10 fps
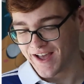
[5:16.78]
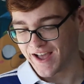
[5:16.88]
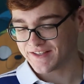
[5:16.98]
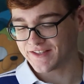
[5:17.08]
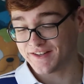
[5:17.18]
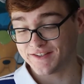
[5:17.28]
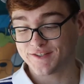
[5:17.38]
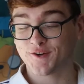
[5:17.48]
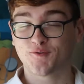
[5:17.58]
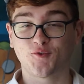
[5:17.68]
I said, is
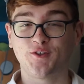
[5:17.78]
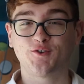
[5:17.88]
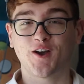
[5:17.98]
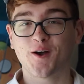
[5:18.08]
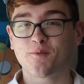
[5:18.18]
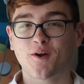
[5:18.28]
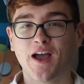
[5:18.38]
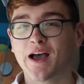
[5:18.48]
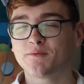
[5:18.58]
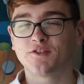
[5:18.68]
there a free trial
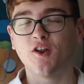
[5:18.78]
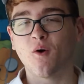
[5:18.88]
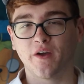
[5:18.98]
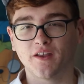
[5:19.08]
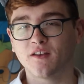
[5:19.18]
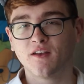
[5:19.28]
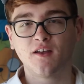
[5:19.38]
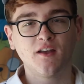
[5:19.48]
perhaps? Knowing